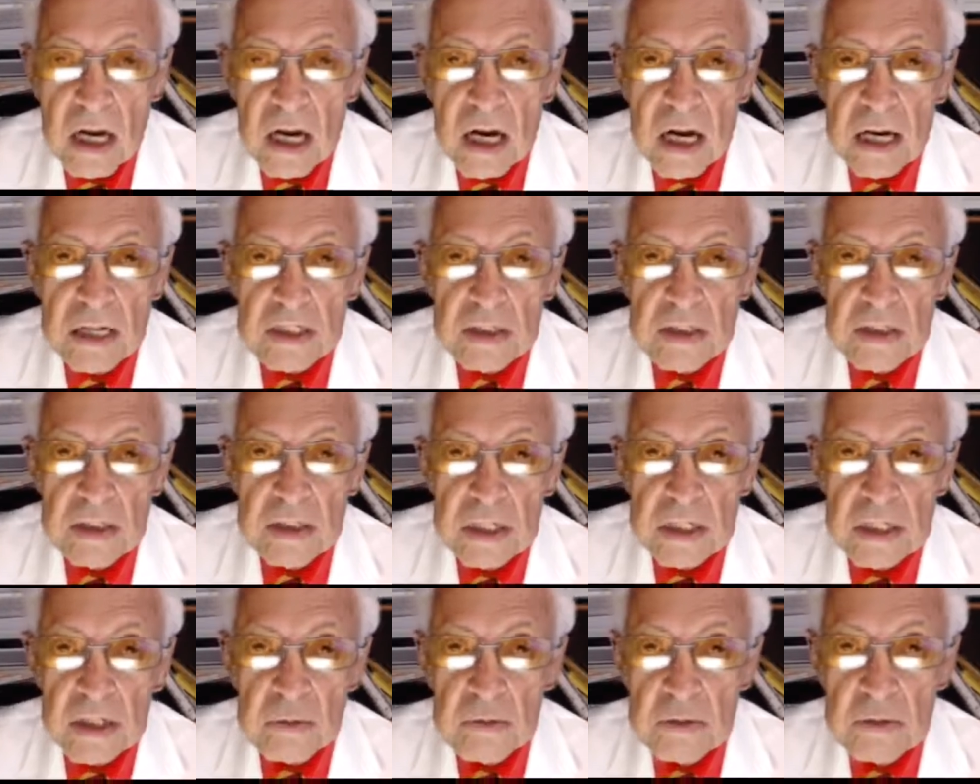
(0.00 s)
I
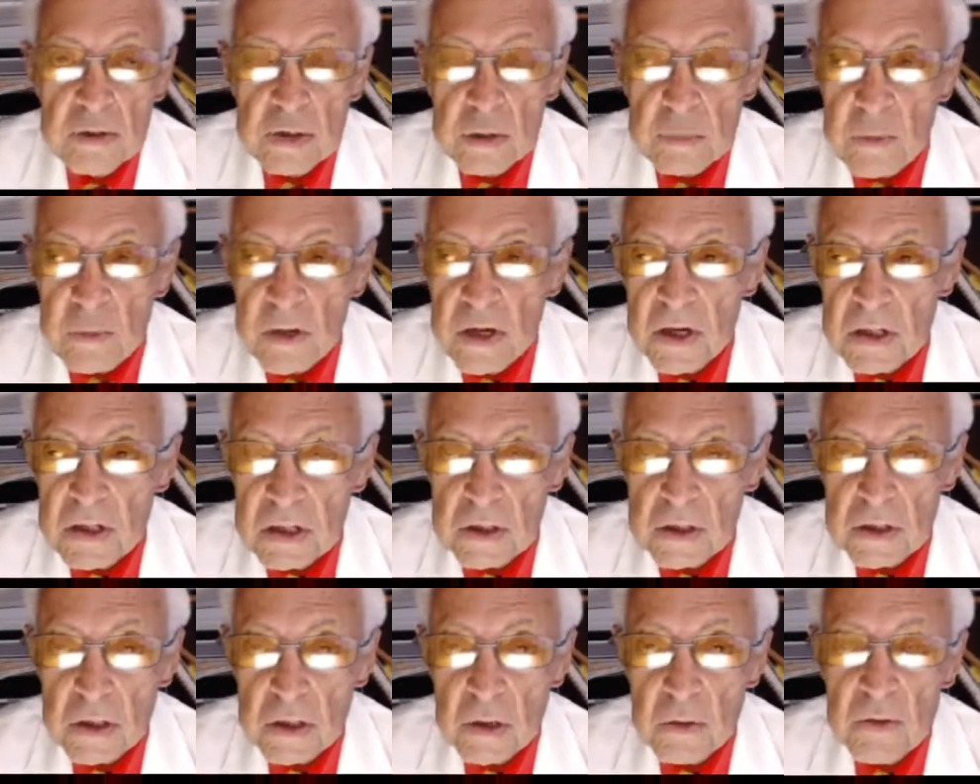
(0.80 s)
see it respond
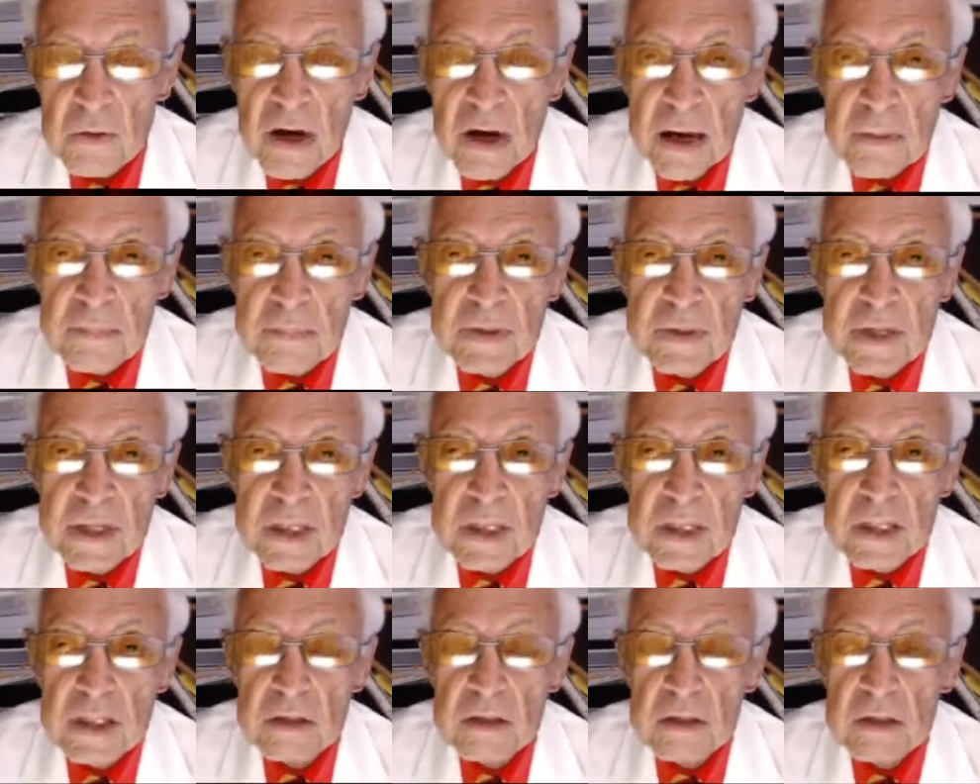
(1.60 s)
so
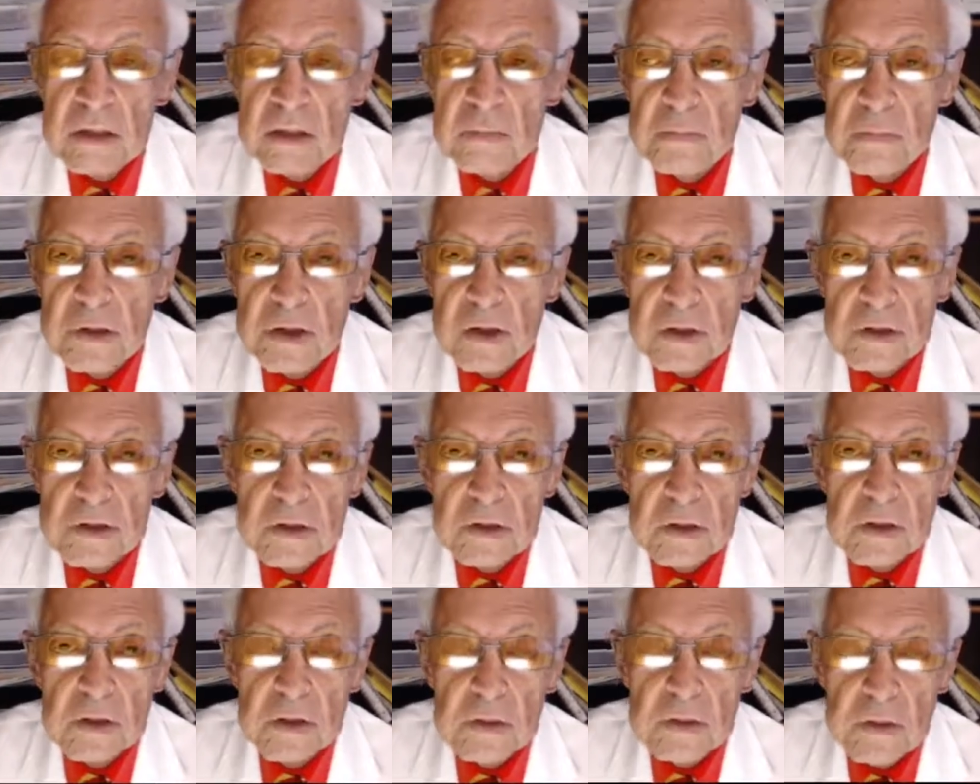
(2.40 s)
rapidly to blood
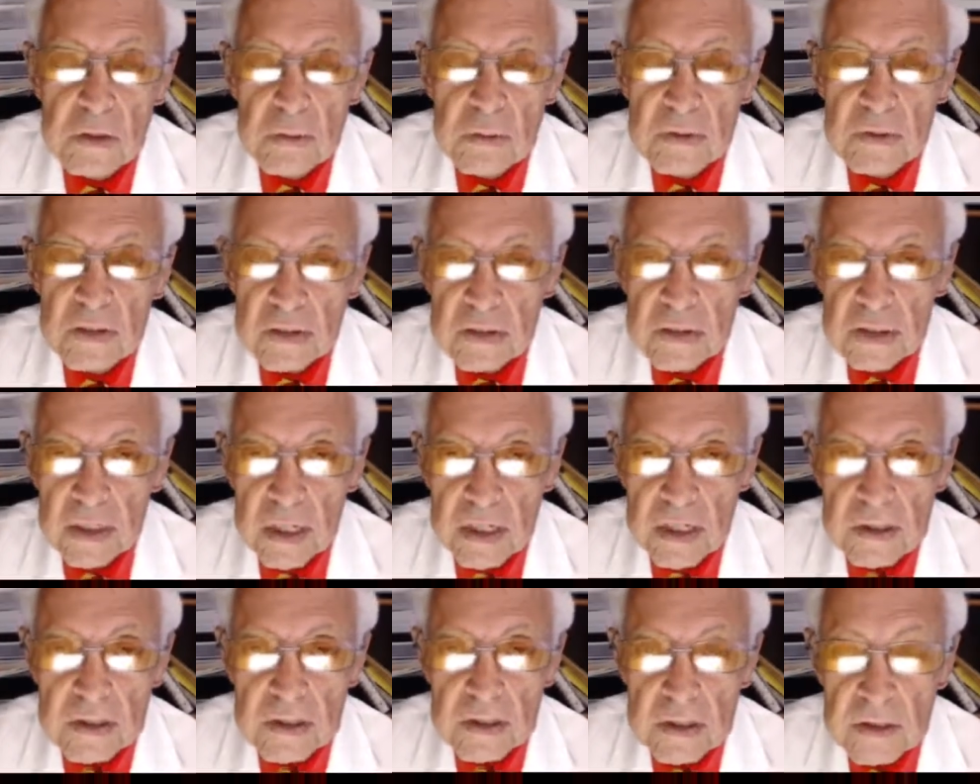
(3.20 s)
sugar
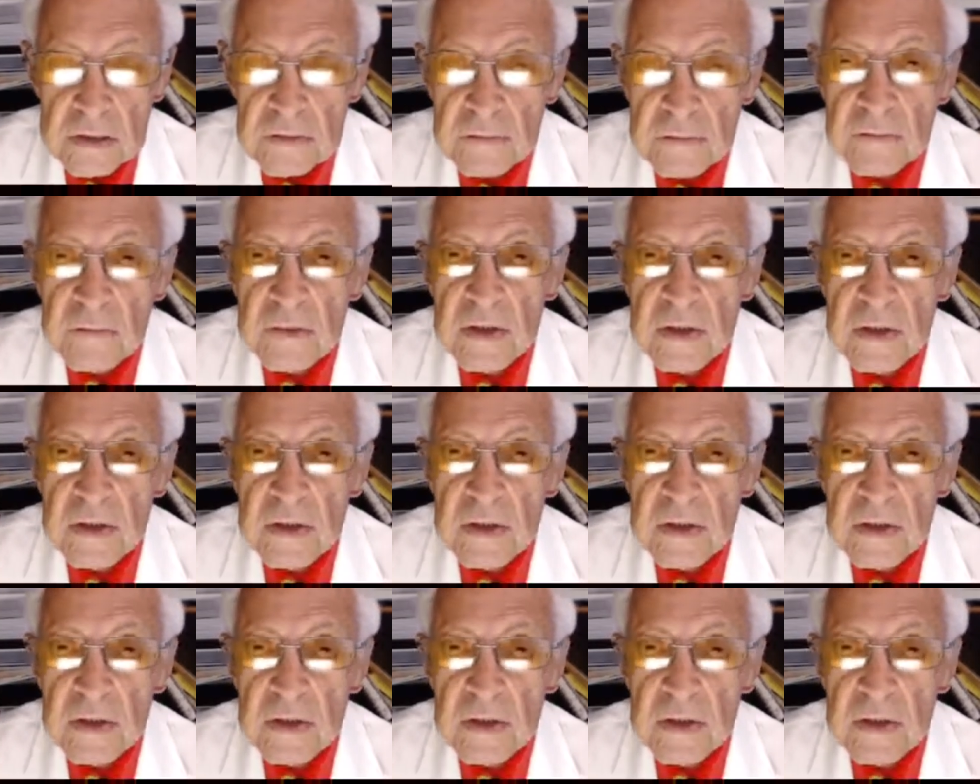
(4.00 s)
normalization.